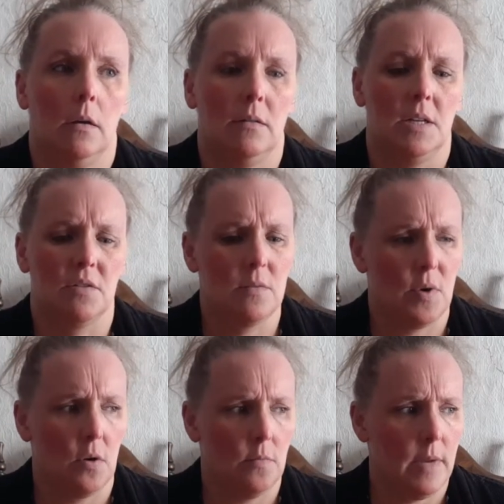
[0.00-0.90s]
Near the
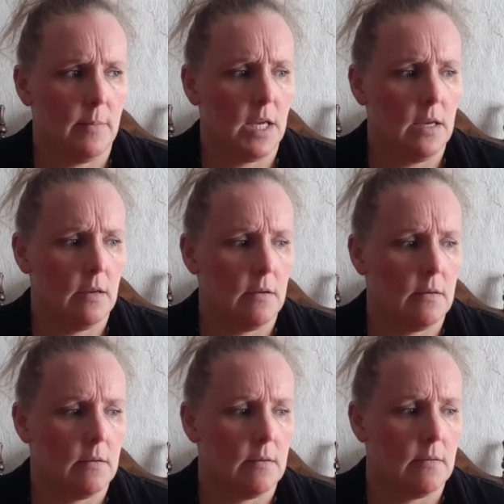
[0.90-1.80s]
Bone, maybe.
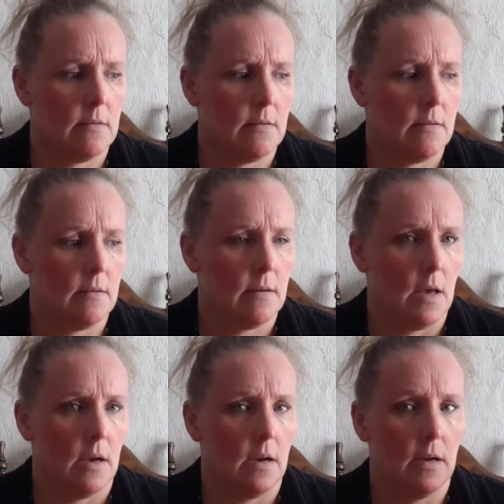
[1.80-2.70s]

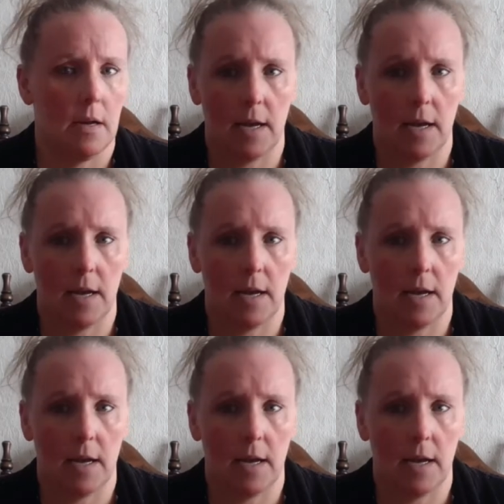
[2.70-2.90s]
And